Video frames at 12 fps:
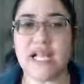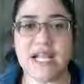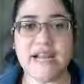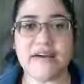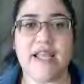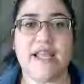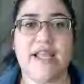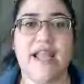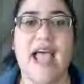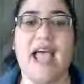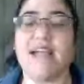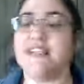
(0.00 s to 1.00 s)
clear it
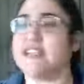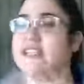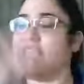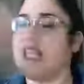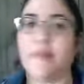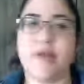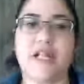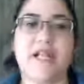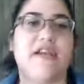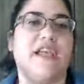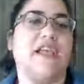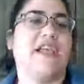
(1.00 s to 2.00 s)
and just keep
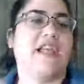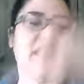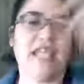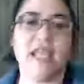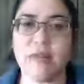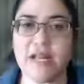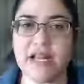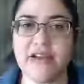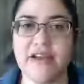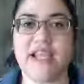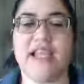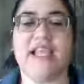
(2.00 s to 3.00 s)
clearing it and keep
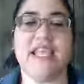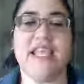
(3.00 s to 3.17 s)
clearing it and